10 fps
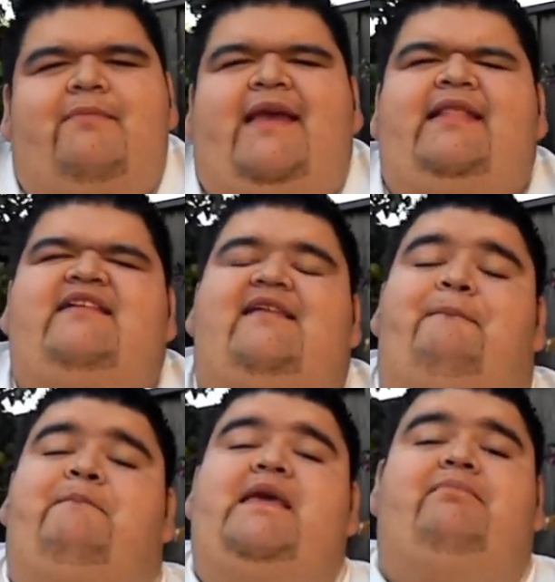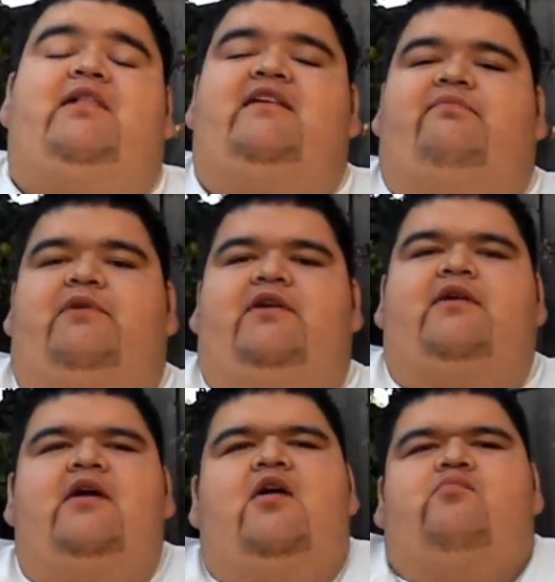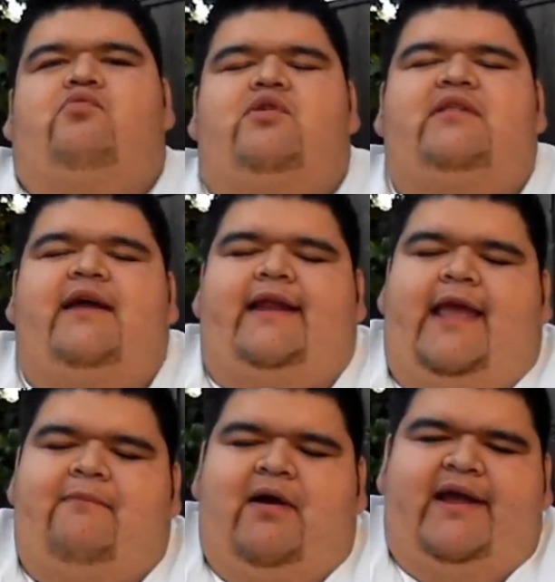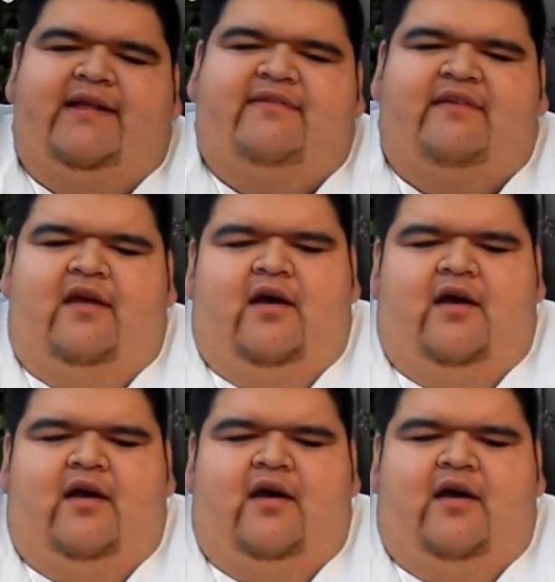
making this a B plus beer, borderline A minus.